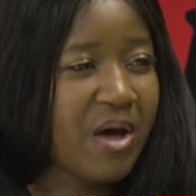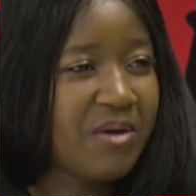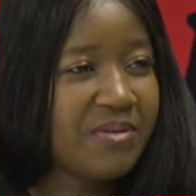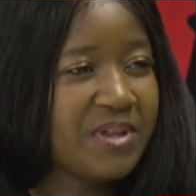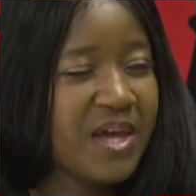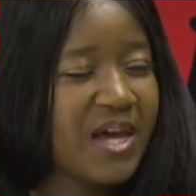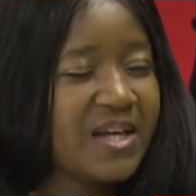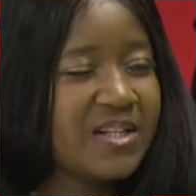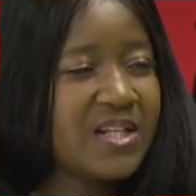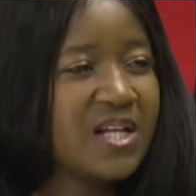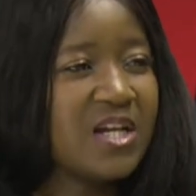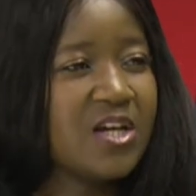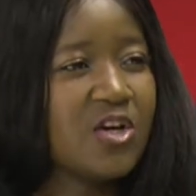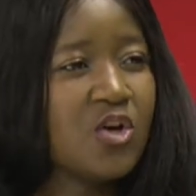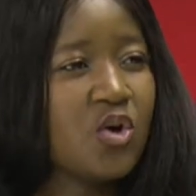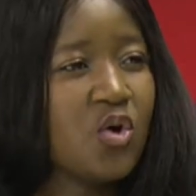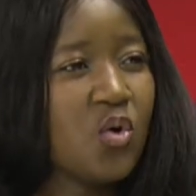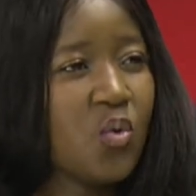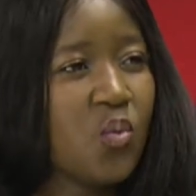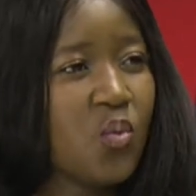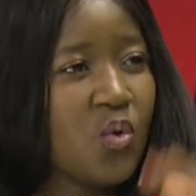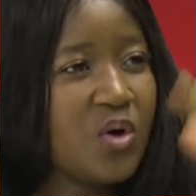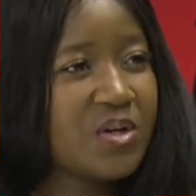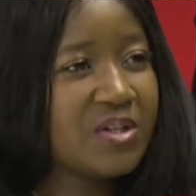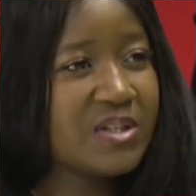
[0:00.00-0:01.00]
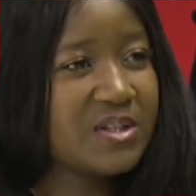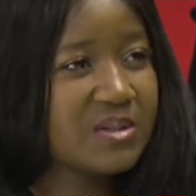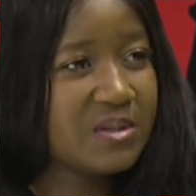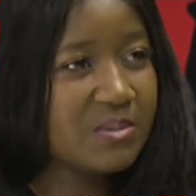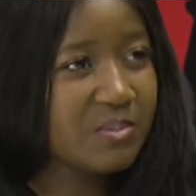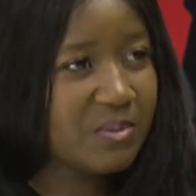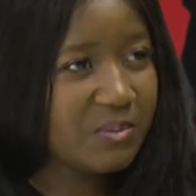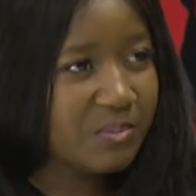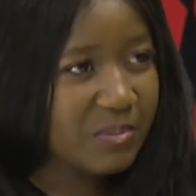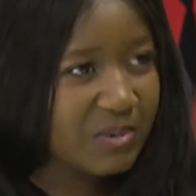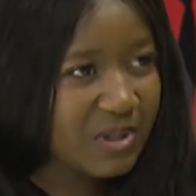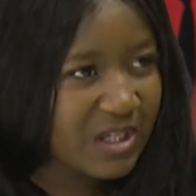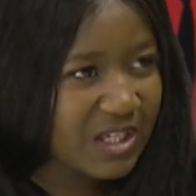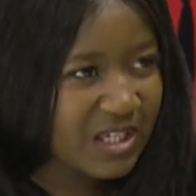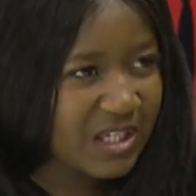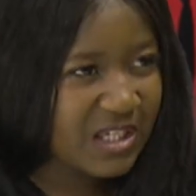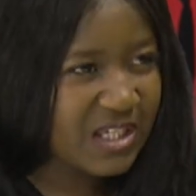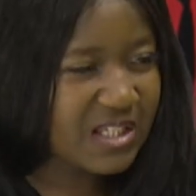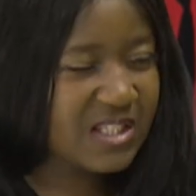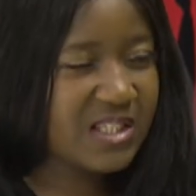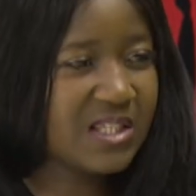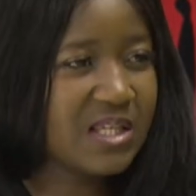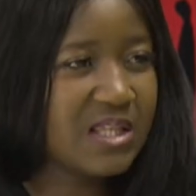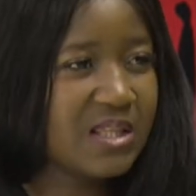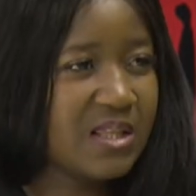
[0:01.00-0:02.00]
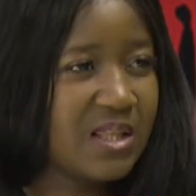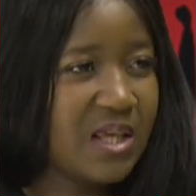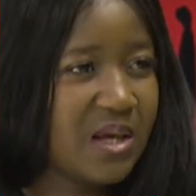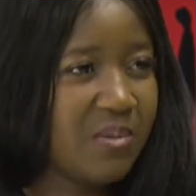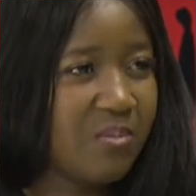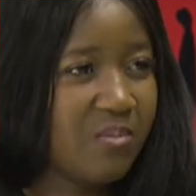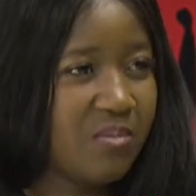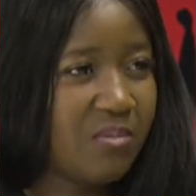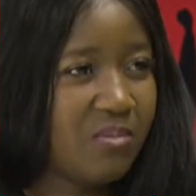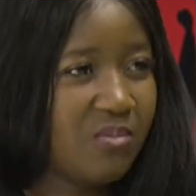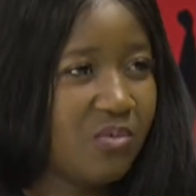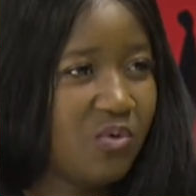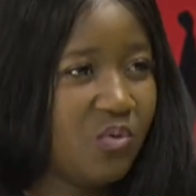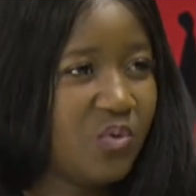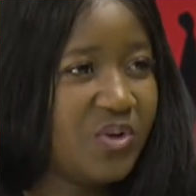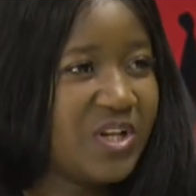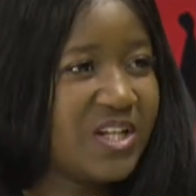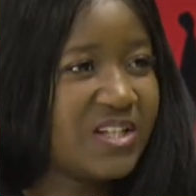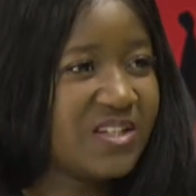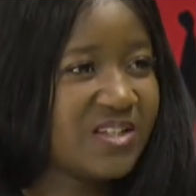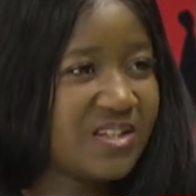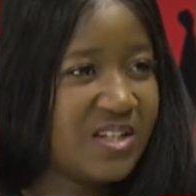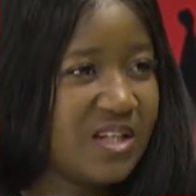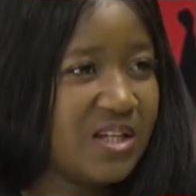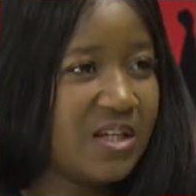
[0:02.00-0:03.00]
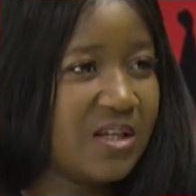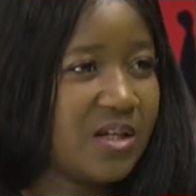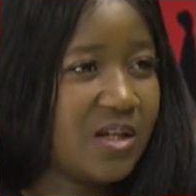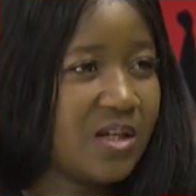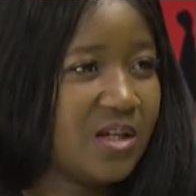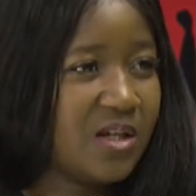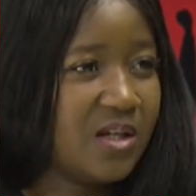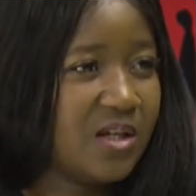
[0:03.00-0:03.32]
that, was hitting them with a stick.